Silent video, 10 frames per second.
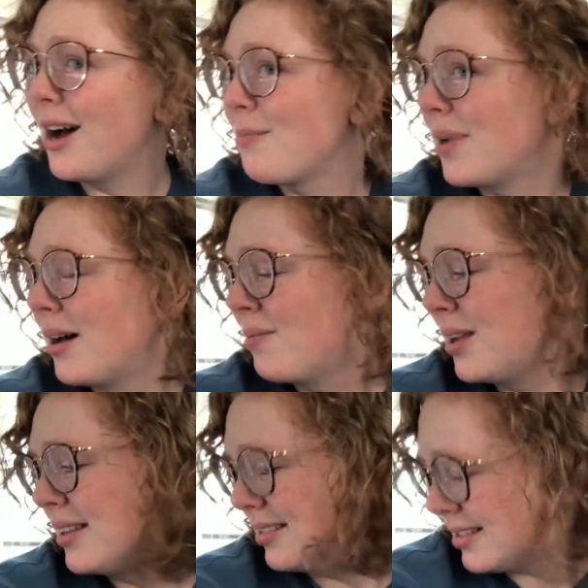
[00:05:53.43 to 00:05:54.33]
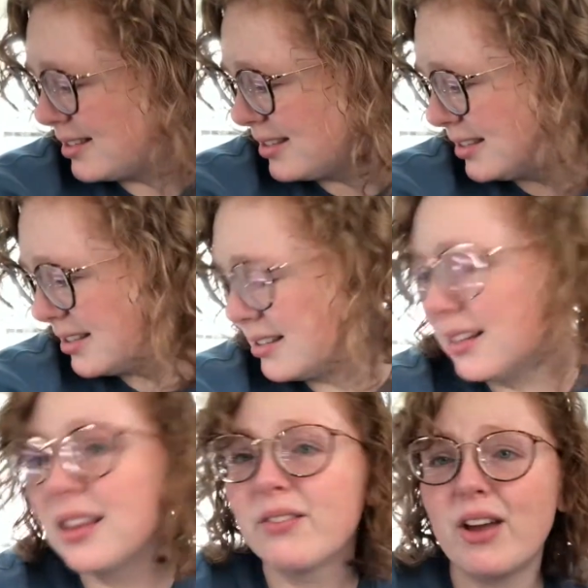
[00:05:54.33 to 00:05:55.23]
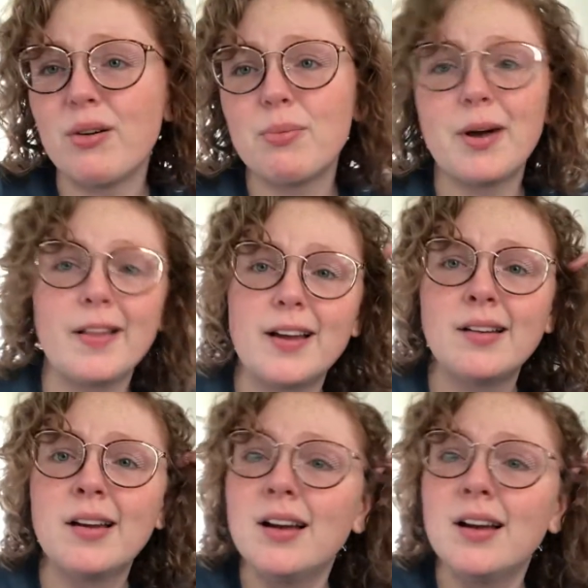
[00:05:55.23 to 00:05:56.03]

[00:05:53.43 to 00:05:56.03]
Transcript: Mom is still at the vet with Bella.